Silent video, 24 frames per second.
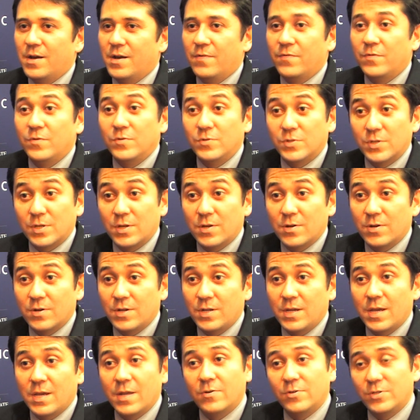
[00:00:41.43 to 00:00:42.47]
food
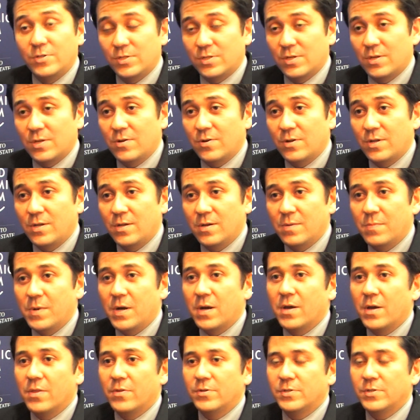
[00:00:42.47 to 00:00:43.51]
security, energy security,
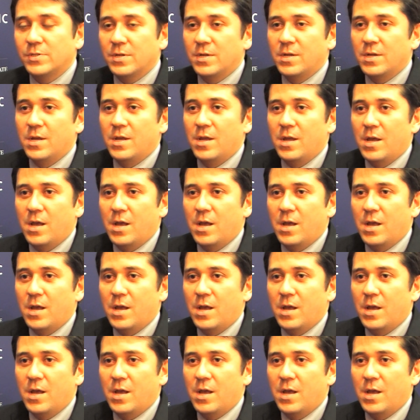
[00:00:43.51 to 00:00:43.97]
among others.